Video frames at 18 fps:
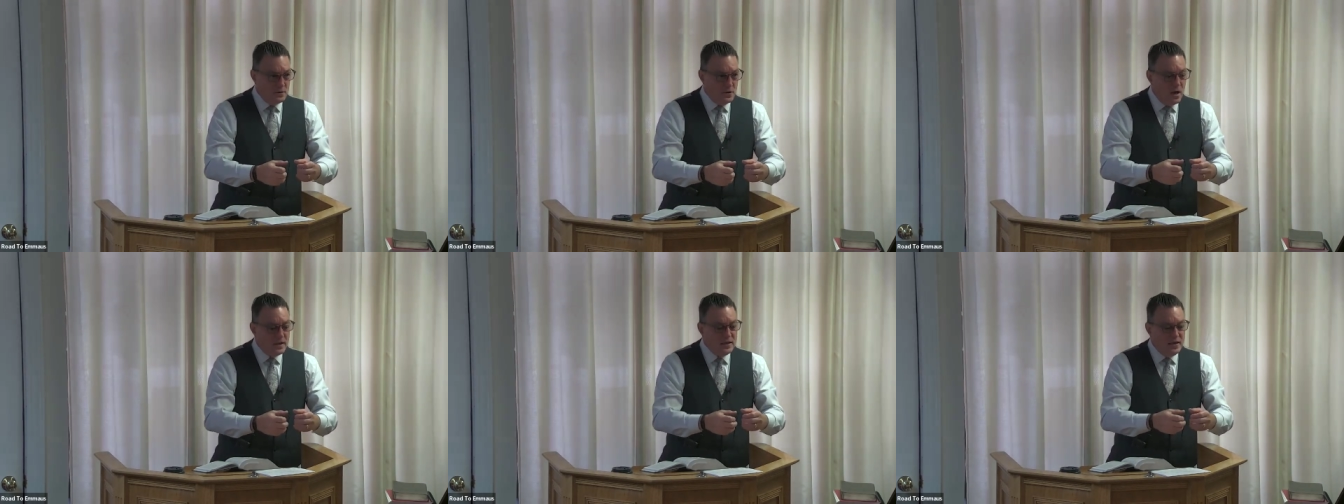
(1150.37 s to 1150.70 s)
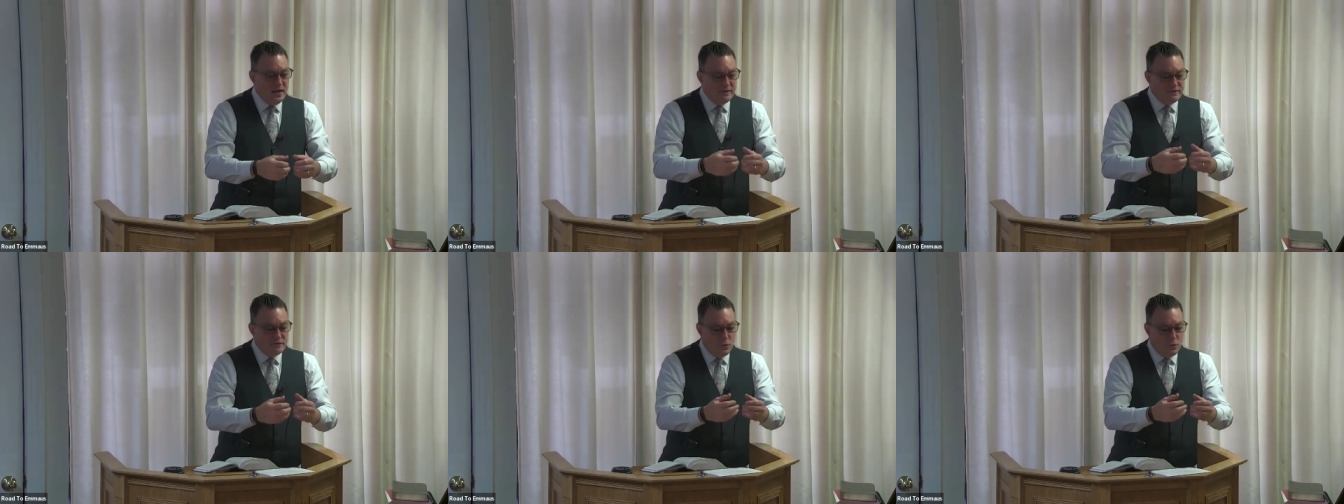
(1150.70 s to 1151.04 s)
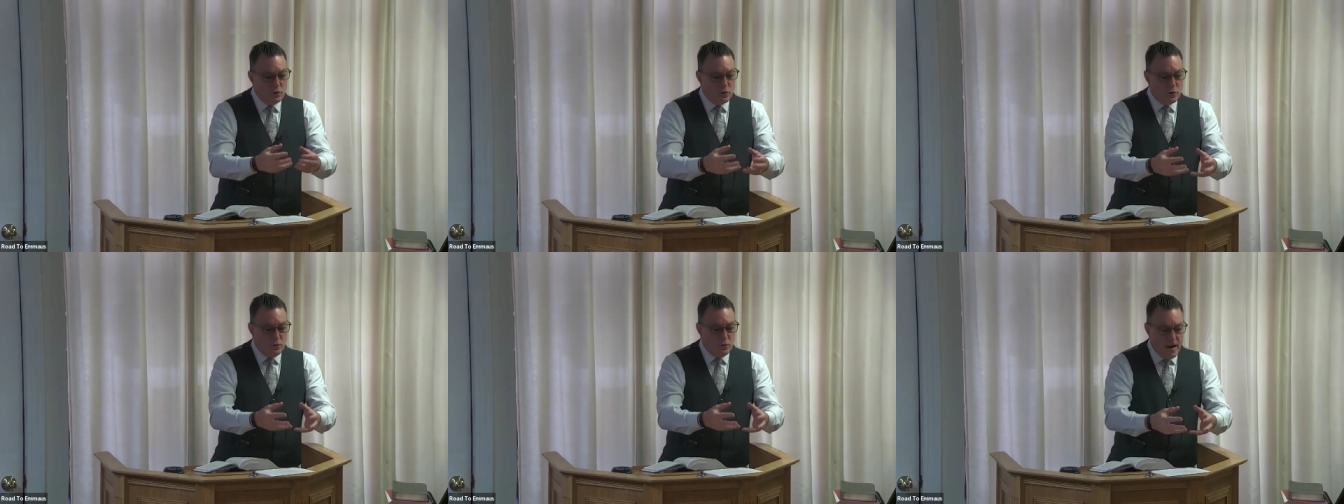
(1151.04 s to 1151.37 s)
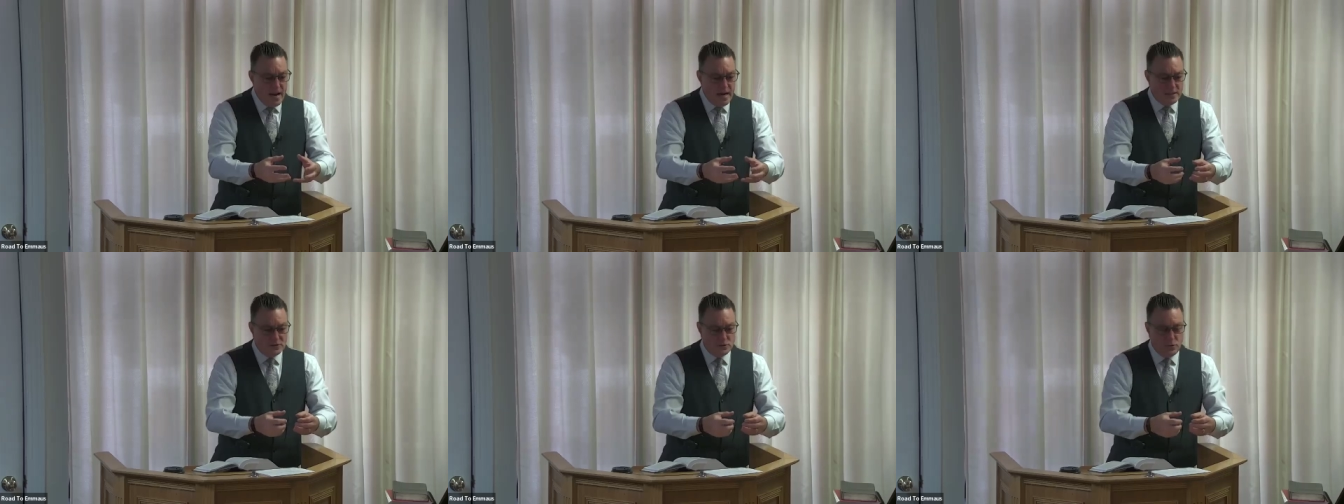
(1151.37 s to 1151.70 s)
God gives more
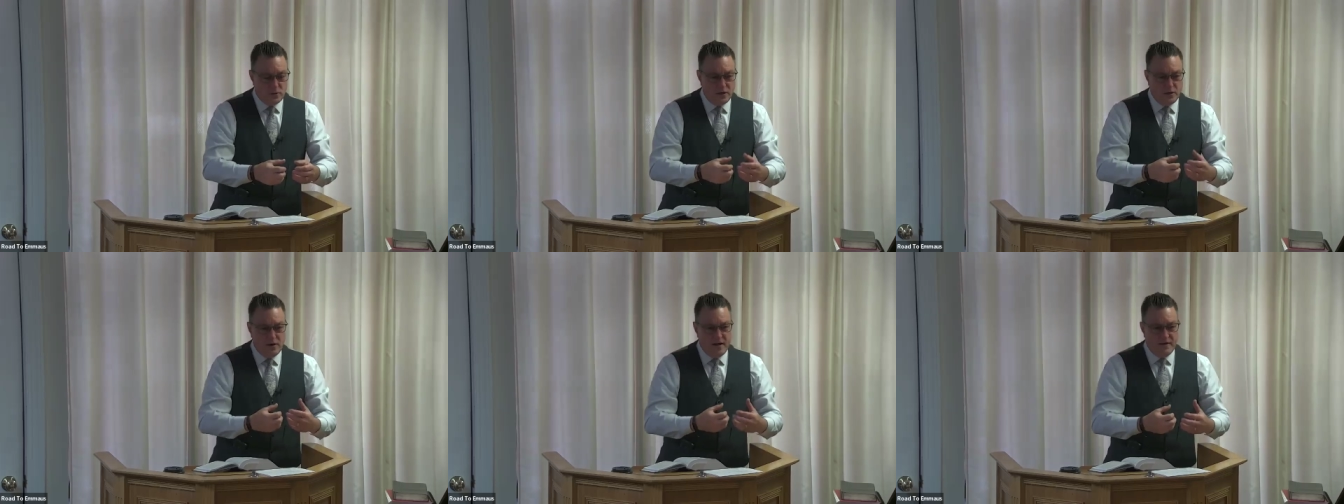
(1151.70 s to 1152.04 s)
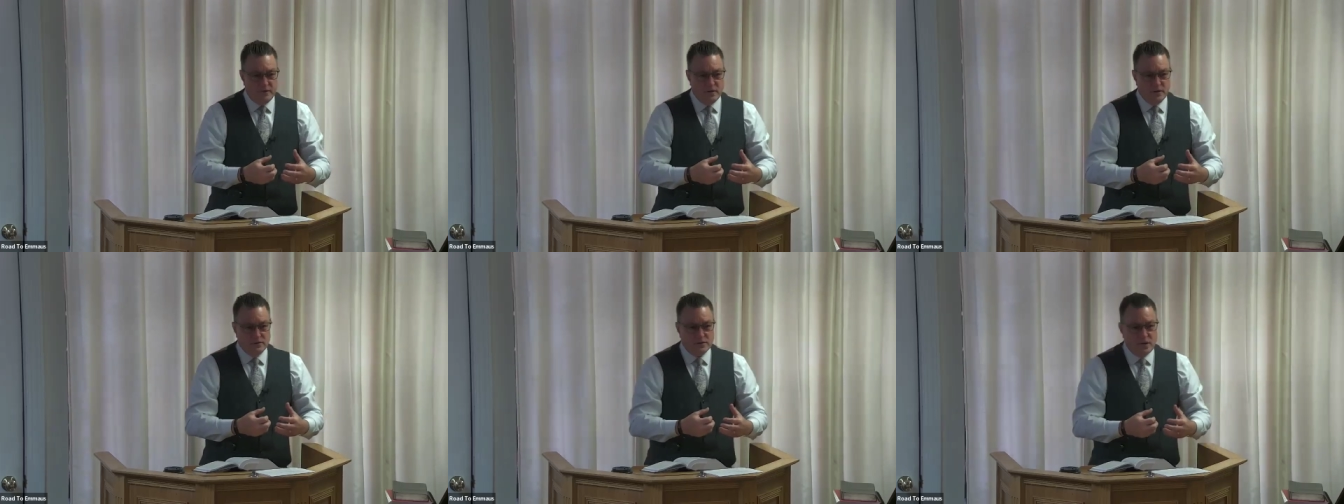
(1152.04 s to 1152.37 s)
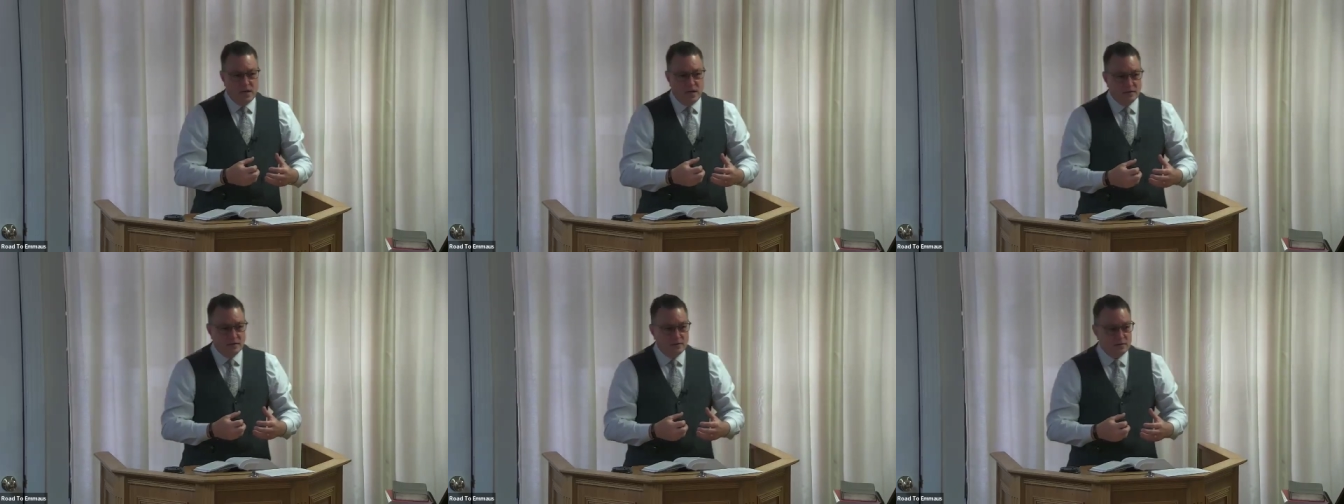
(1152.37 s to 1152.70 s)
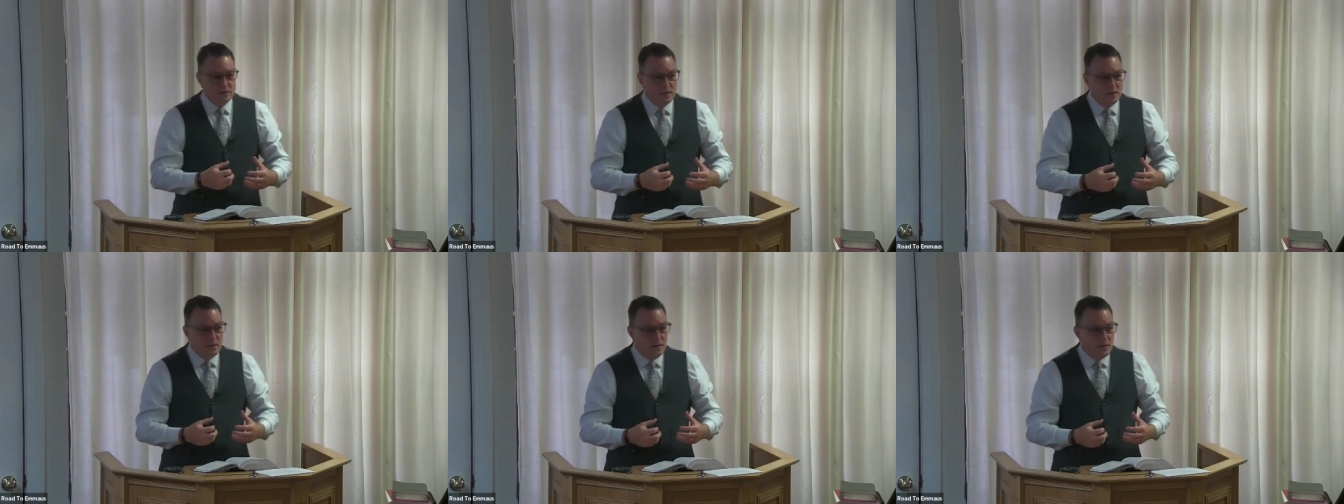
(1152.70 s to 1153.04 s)
grace when you have those
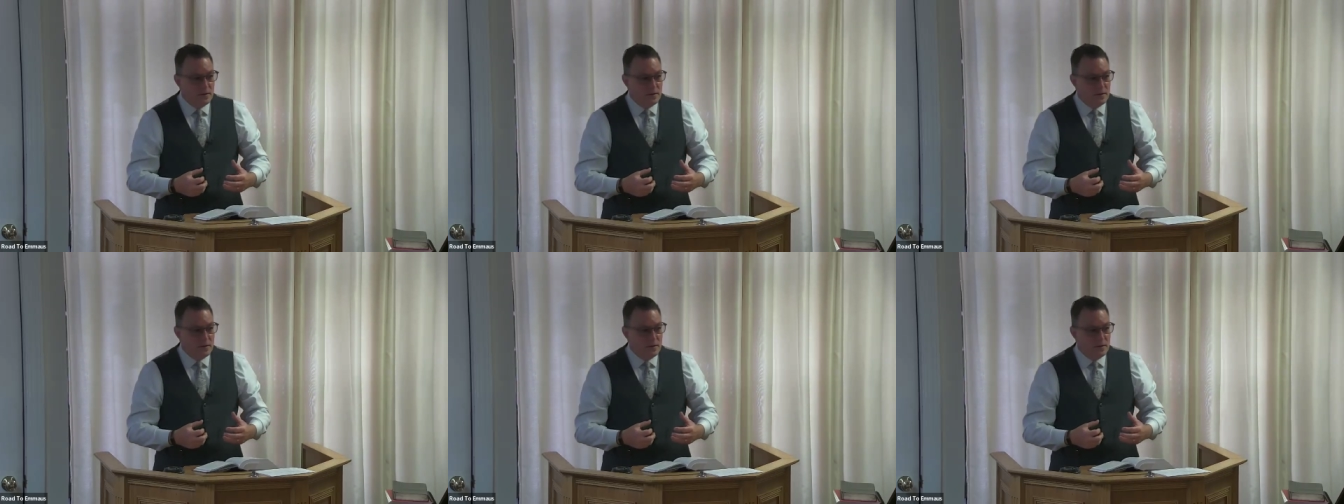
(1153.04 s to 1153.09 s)
kids.